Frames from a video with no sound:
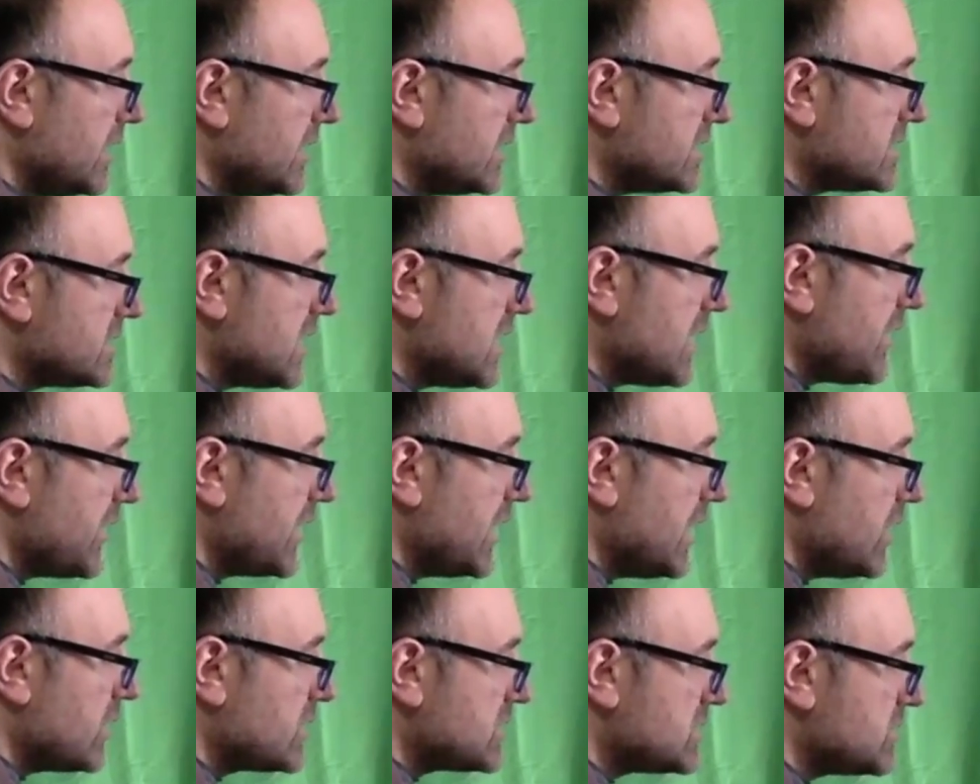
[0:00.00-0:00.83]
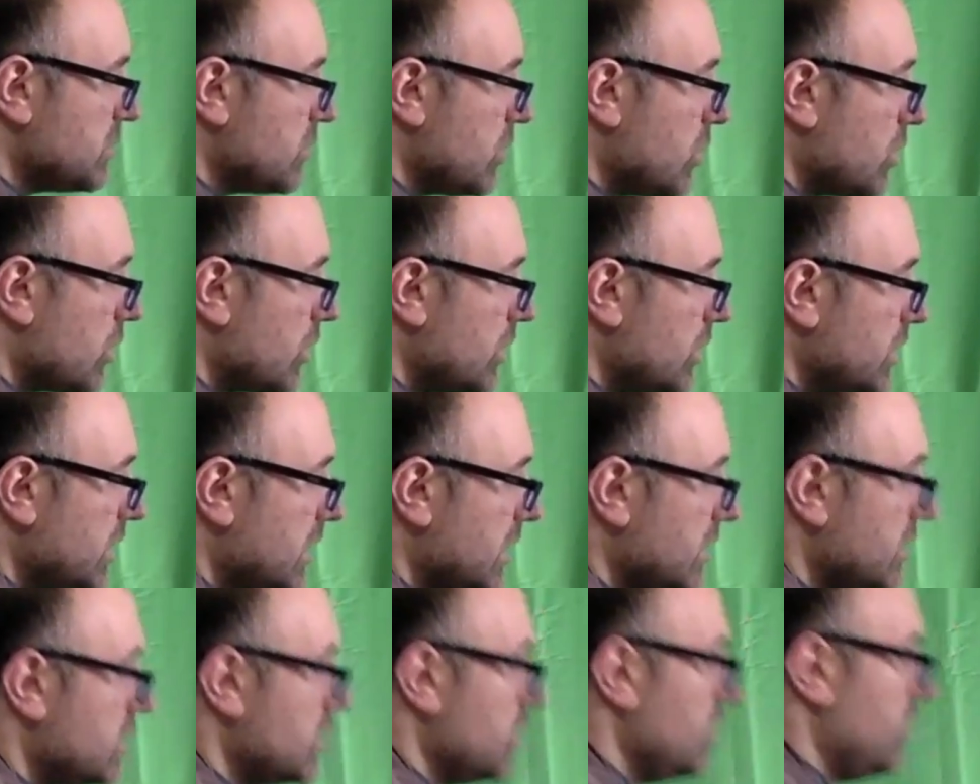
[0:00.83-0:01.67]
There's nothing else more you can
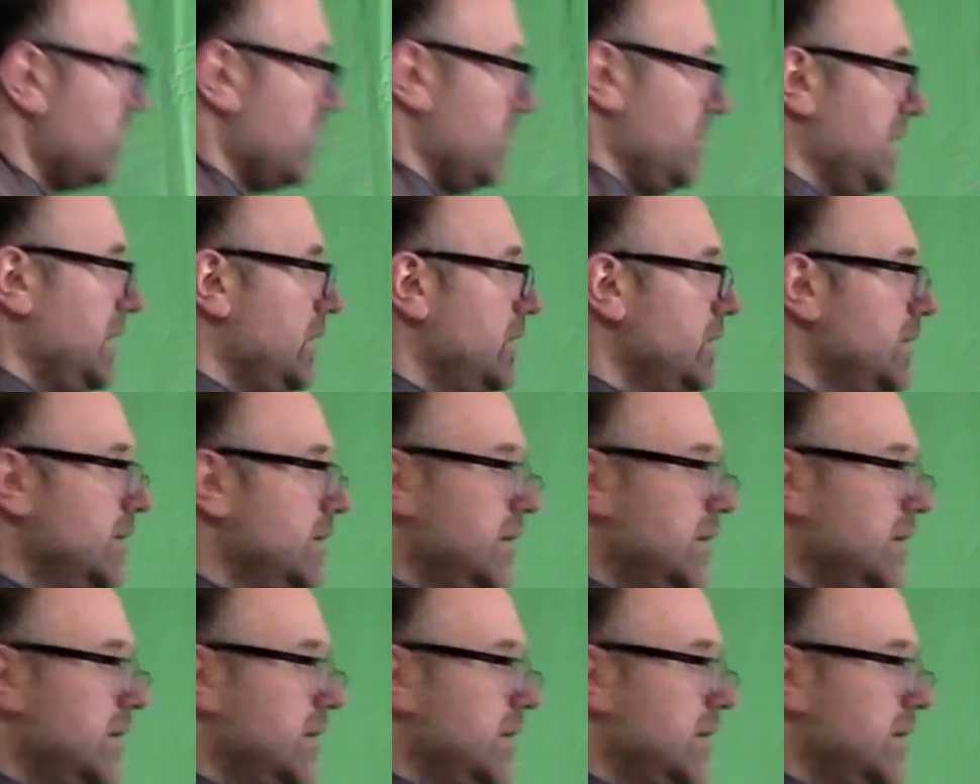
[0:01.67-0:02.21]
do from there.